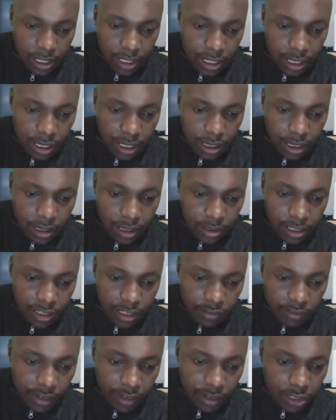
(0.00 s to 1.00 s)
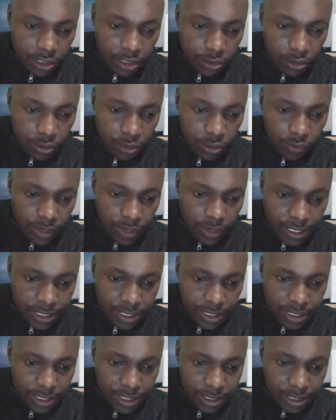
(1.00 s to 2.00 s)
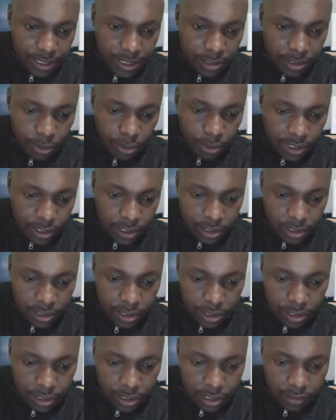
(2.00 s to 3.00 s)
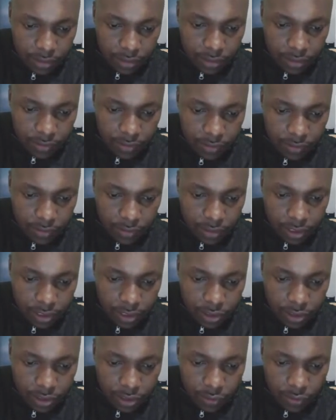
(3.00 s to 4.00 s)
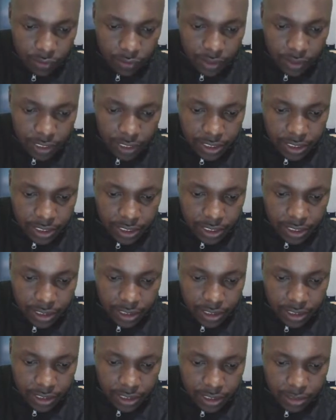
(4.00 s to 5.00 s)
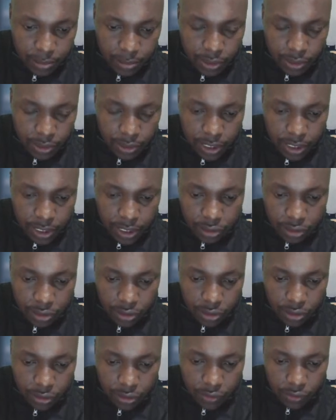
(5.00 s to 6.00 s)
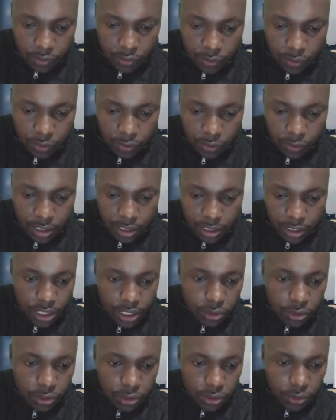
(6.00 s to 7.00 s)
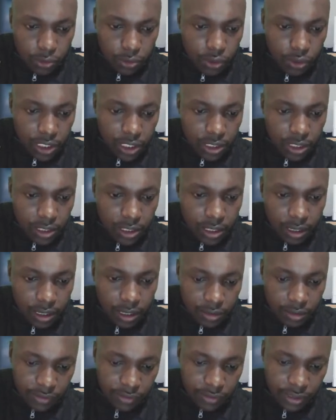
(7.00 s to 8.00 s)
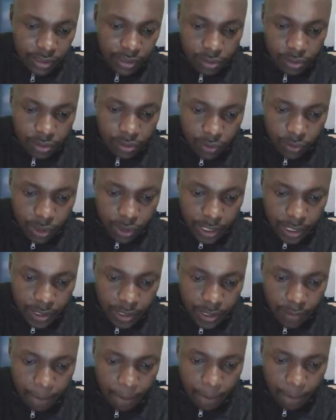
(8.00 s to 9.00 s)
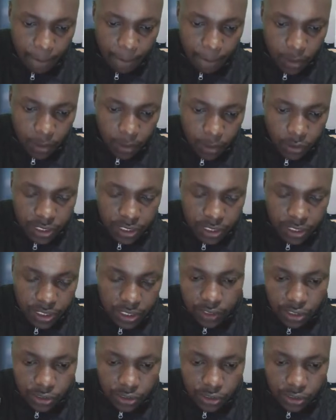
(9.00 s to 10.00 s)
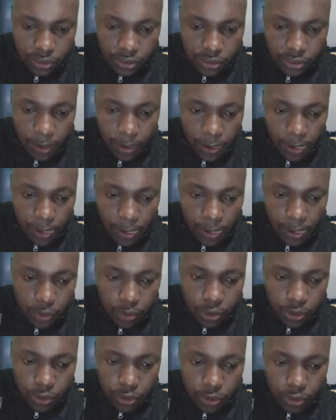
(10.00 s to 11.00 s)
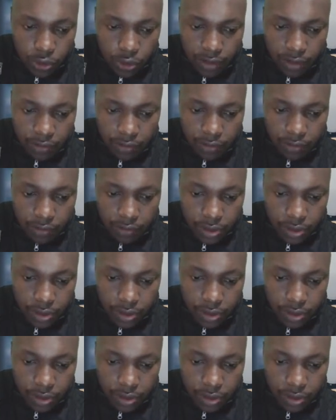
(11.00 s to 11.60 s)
the value of x at this point, the value of x at this point is 1, the value of y is 1. So we don't need the value of y, because in this function we don't have